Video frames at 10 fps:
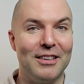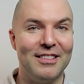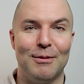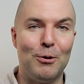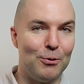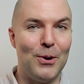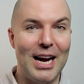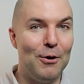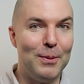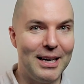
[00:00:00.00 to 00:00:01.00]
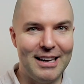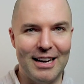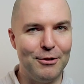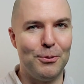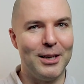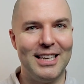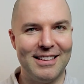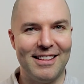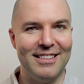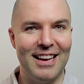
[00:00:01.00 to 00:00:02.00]
Because of course, when I open it, I just want to get
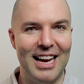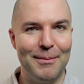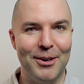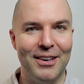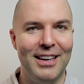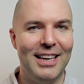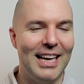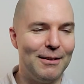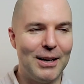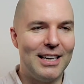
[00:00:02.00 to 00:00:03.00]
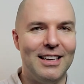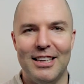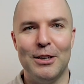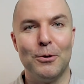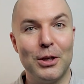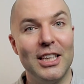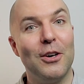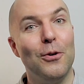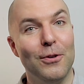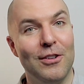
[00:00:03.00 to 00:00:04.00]
to the timer and I've got to, click
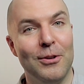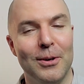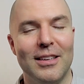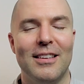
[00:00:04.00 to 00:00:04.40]
over to it.